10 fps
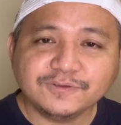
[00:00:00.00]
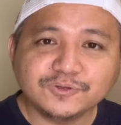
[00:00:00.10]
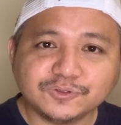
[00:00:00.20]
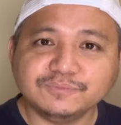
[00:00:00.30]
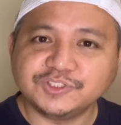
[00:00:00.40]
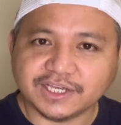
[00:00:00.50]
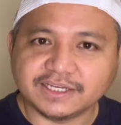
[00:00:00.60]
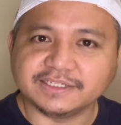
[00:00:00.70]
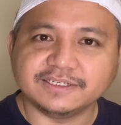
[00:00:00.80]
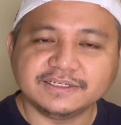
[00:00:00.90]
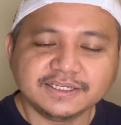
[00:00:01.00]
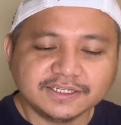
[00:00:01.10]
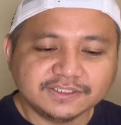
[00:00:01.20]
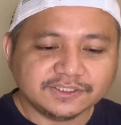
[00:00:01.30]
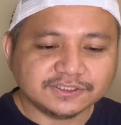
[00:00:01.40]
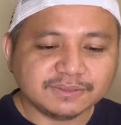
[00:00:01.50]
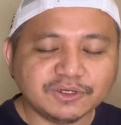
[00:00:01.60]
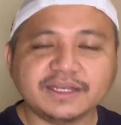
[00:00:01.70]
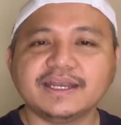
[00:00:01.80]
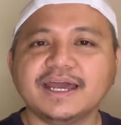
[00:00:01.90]
YouTube channel. So,
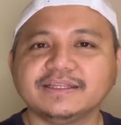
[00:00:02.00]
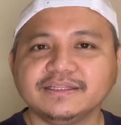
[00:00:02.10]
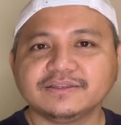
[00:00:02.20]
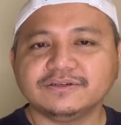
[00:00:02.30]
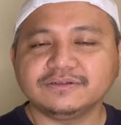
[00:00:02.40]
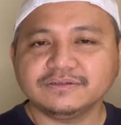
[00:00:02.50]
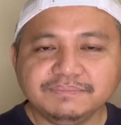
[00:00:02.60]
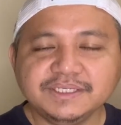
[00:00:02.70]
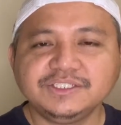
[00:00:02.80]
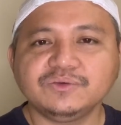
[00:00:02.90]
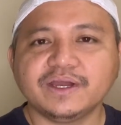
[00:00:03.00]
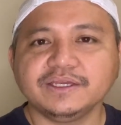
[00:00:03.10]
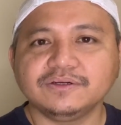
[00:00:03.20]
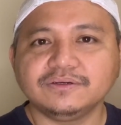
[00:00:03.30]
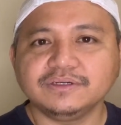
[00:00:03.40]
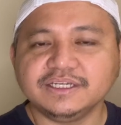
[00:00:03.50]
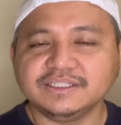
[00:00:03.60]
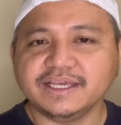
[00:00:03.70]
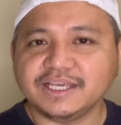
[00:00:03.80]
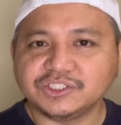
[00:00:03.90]
simulan na natin tong BGYO
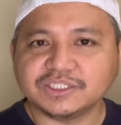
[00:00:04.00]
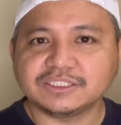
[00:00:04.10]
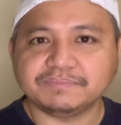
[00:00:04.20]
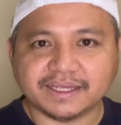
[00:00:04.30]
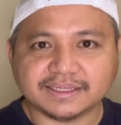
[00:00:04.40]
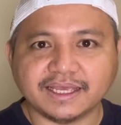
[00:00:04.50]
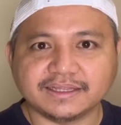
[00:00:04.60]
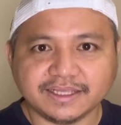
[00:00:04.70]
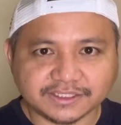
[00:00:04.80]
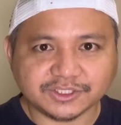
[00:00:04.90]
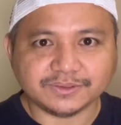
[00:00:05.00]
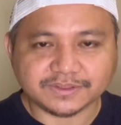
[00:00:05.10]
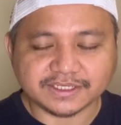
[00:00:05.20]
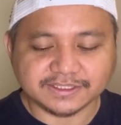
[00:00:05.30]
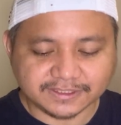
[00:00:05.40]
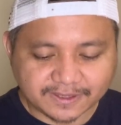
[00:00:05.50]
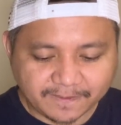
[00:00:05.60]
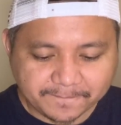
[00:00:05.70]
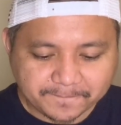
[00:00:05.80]
and Asia Spotlight. Let's do this.